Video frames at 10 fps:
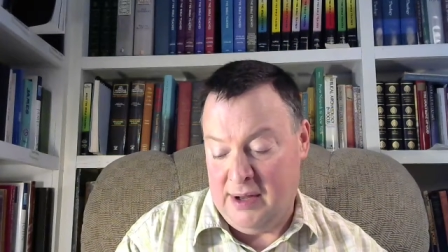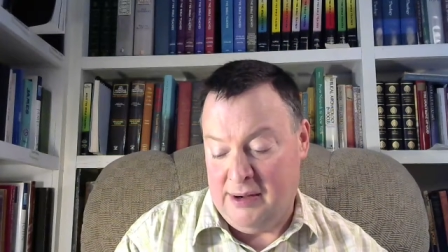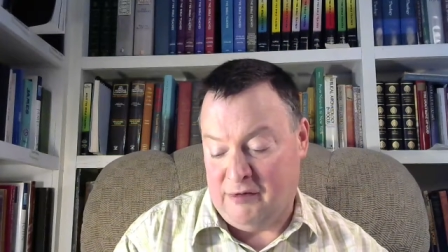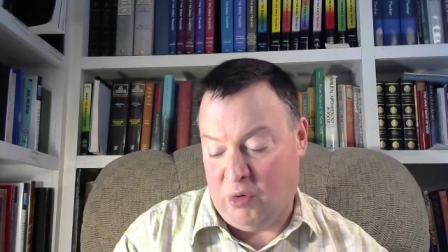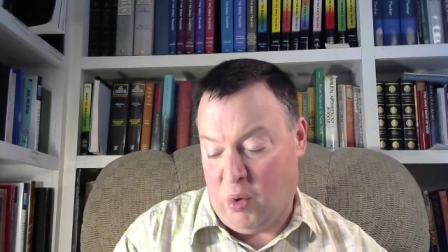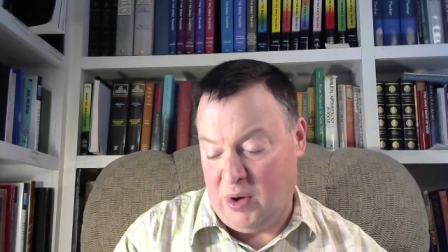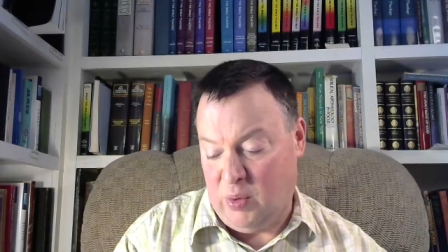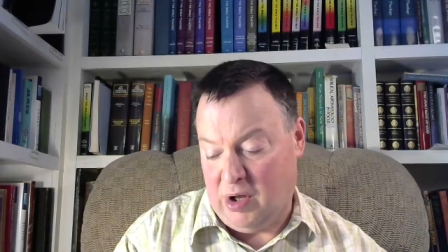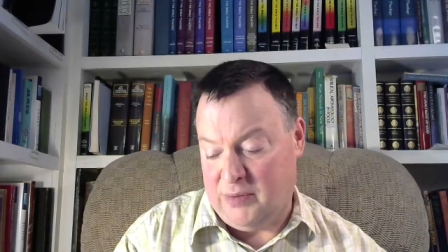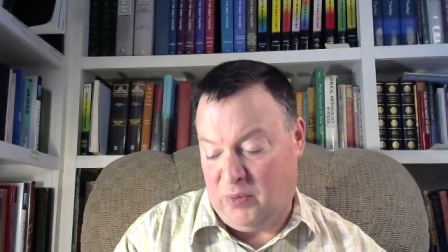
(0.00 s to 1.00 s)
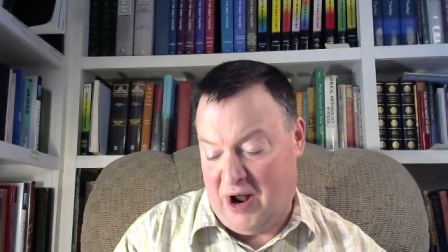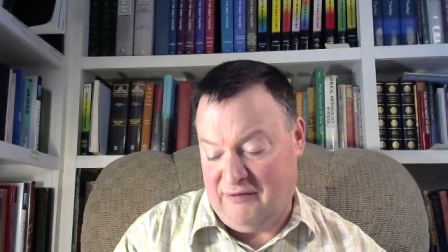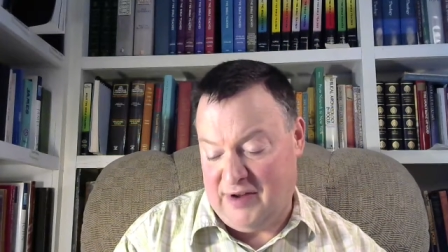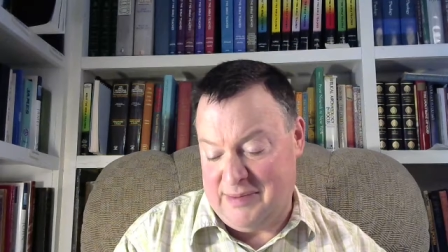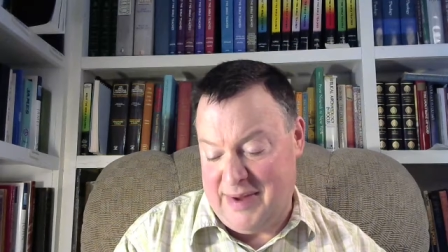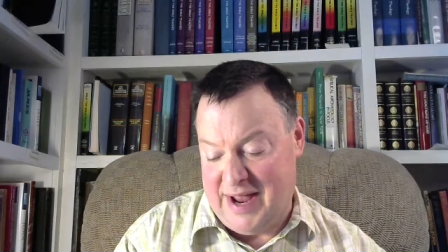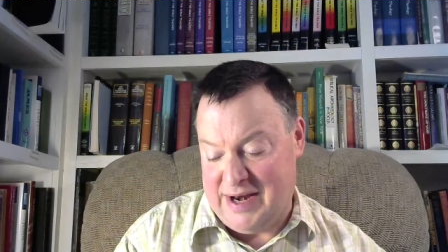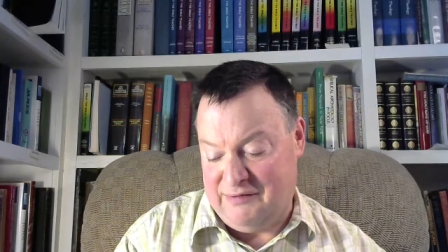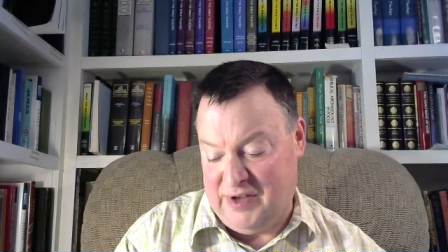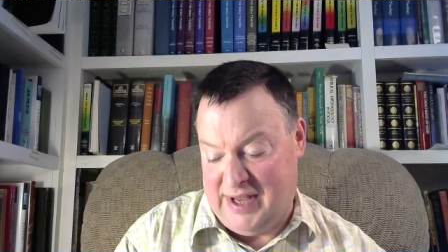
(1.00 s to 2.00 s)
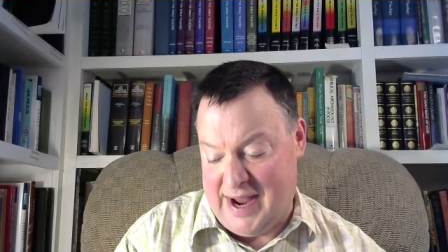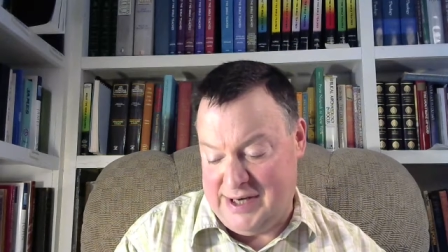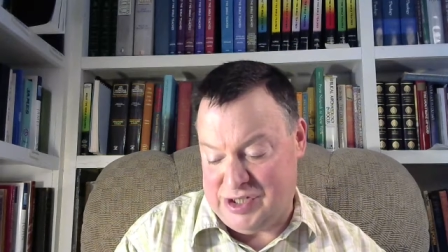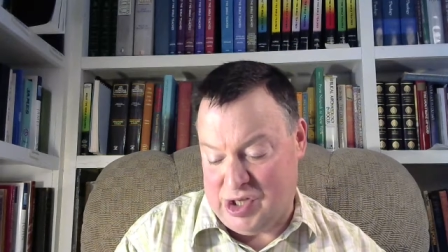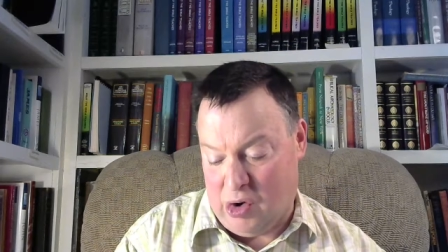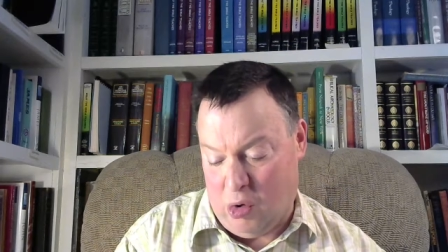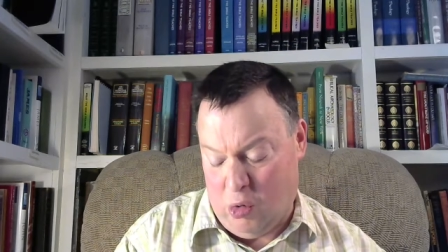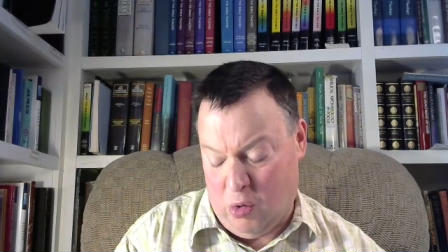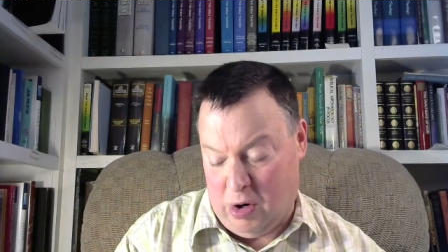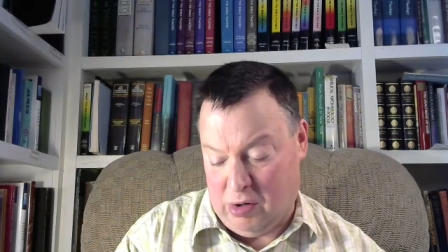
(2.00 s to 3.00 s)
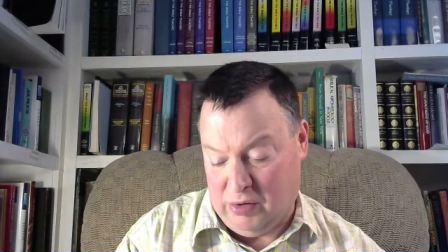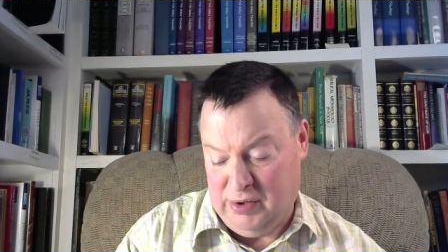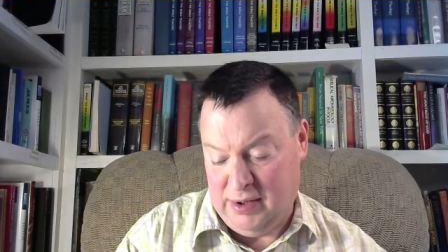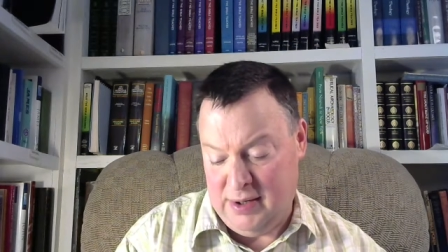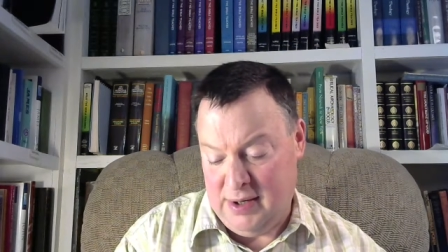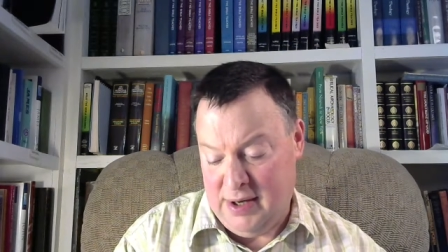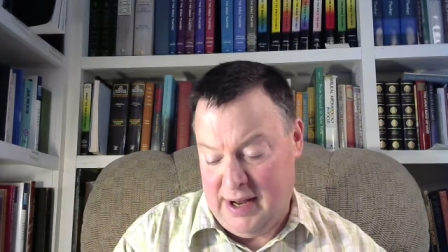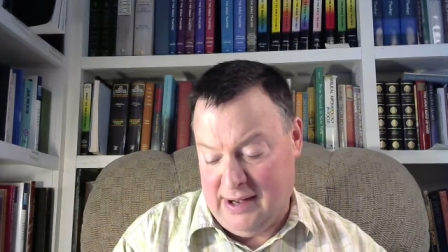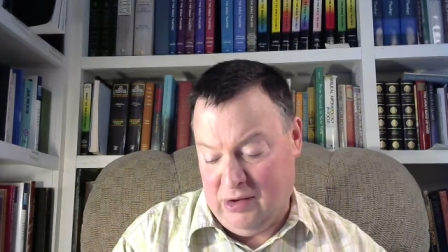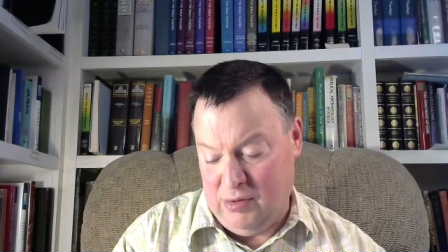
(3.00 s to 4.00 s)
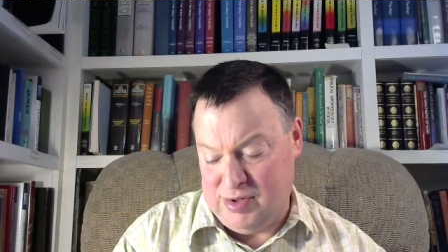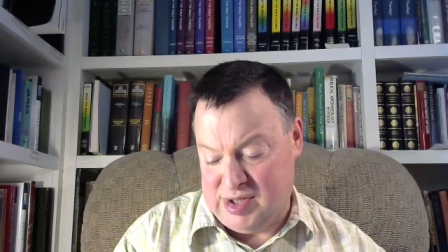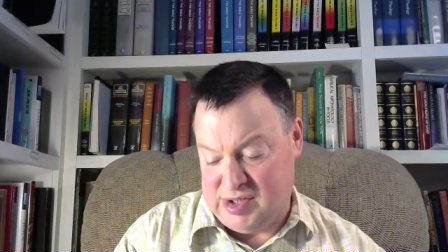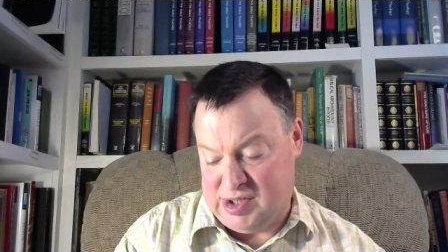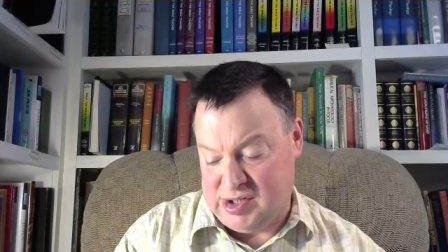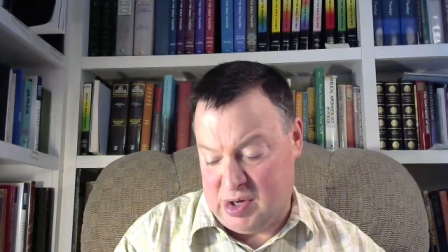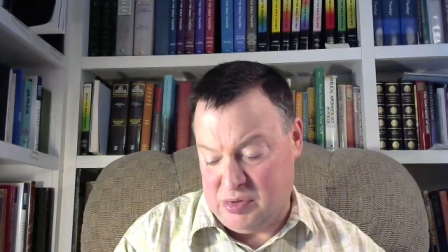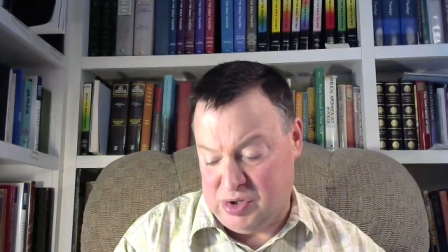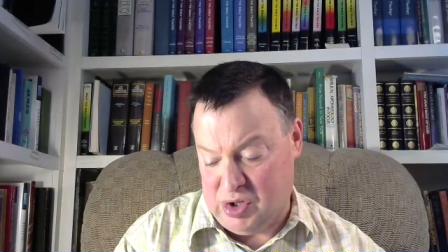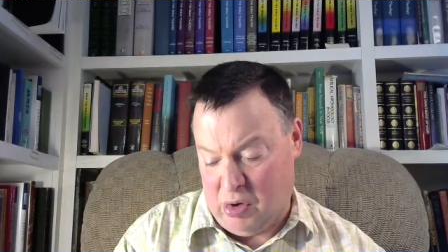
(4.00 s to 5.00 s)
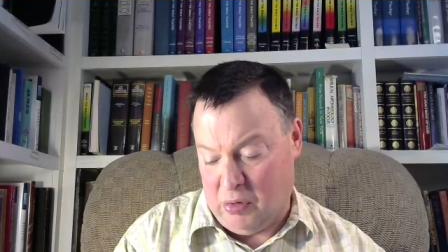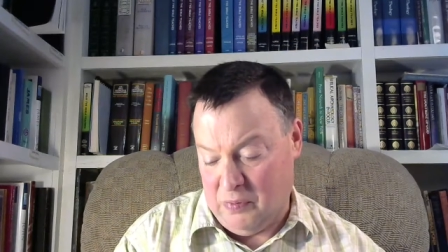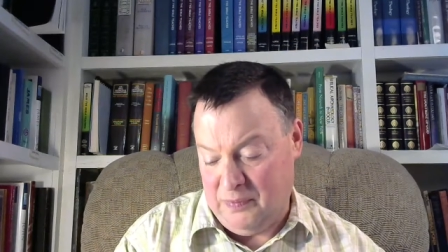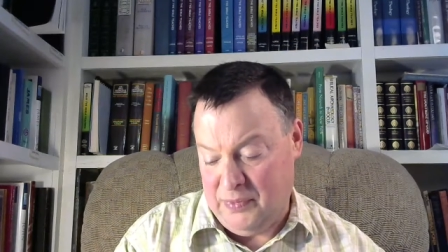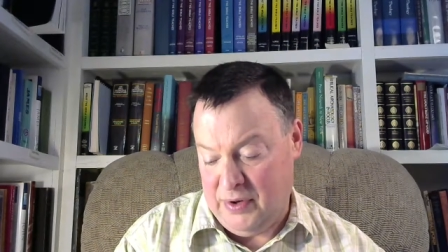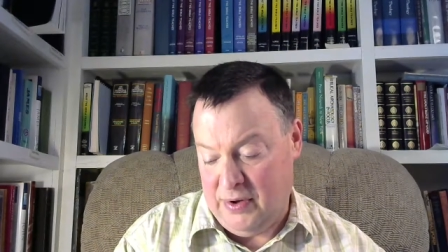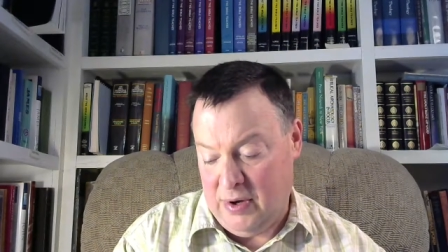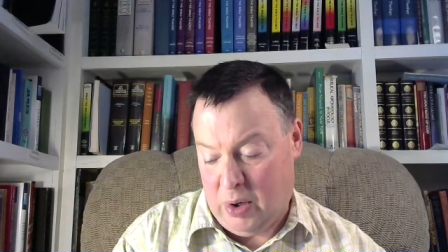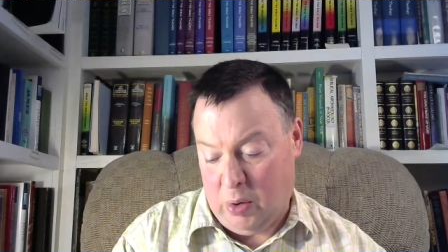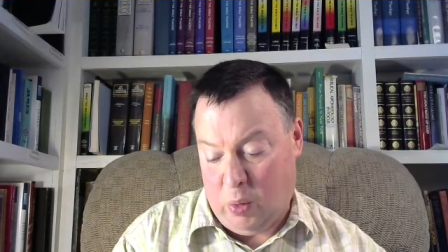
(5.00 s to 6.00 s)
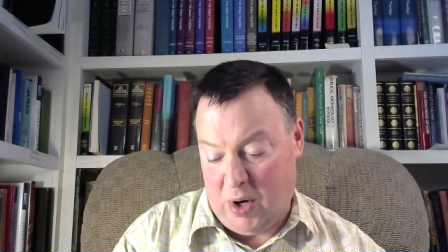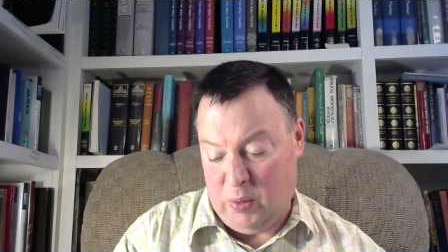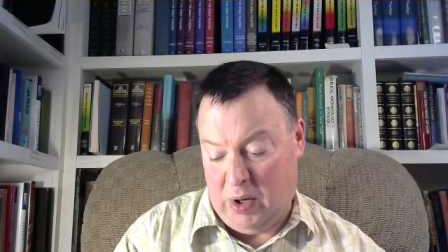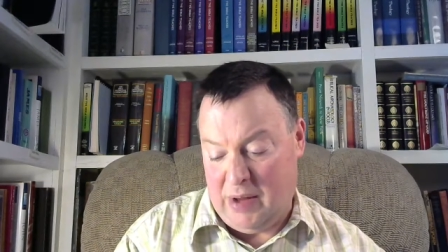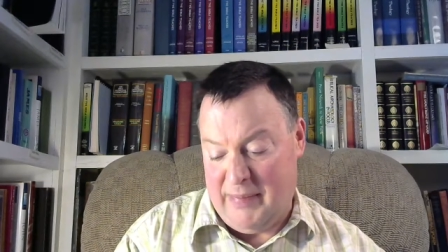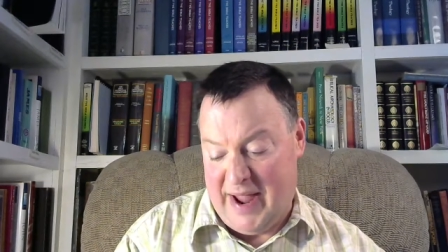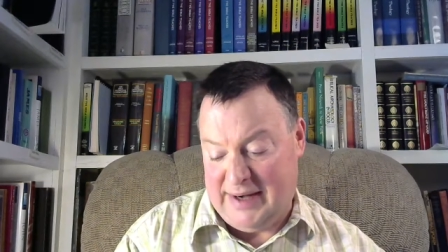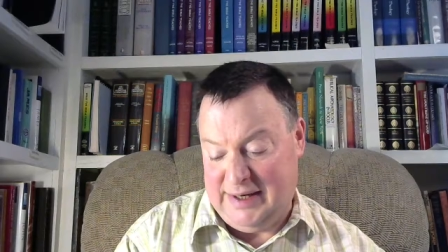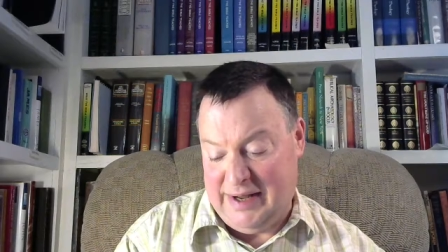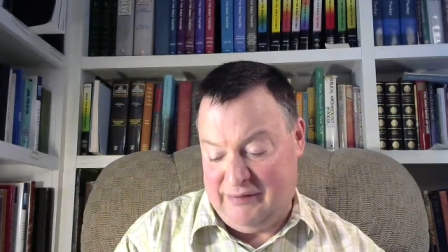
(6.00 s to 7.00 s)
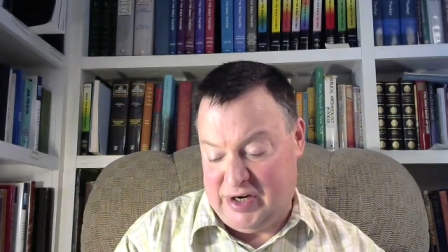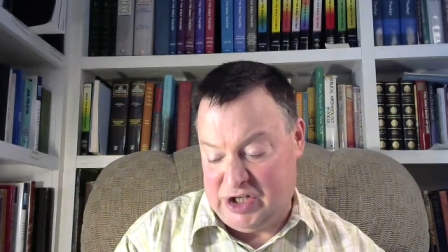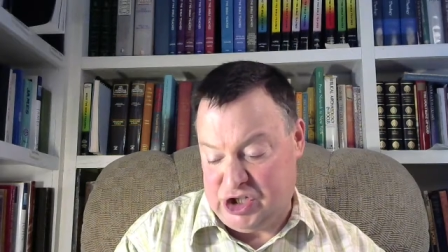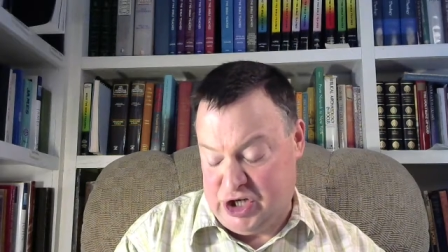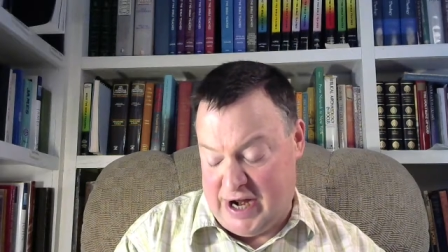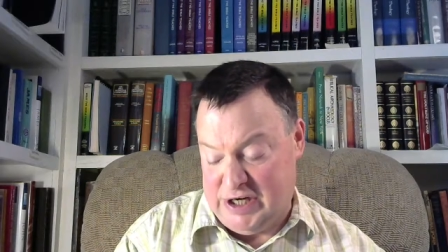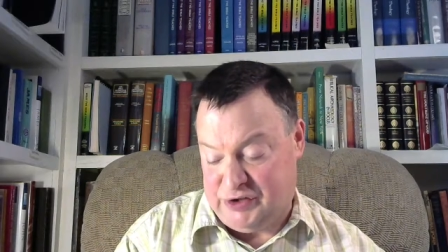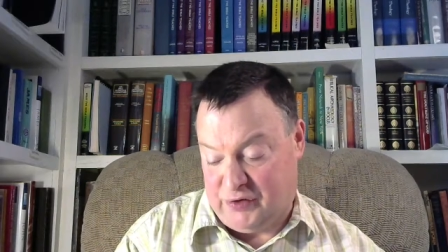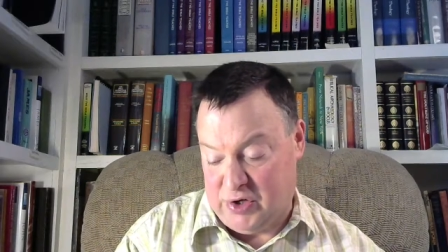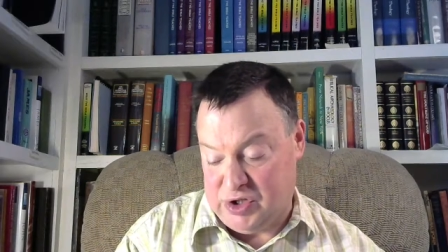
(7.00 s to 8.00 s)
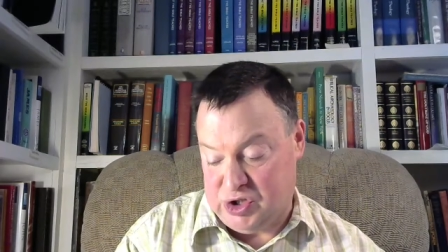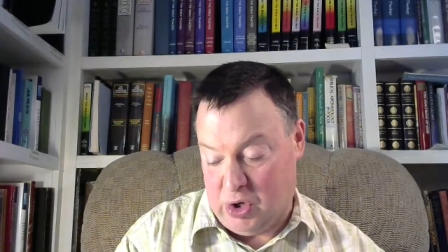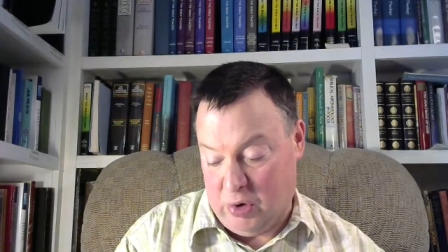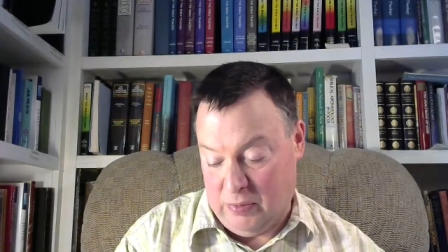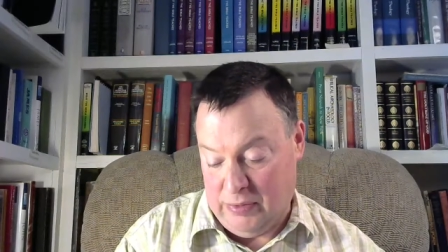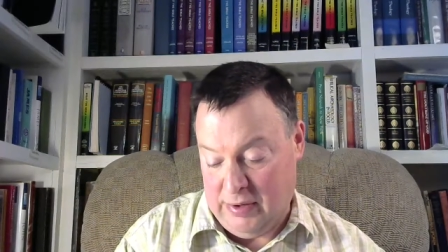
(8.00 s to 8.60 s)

For what will it profit a man if he gains the whole world and loses his own soul? Or what will a man give in exchange for his soul?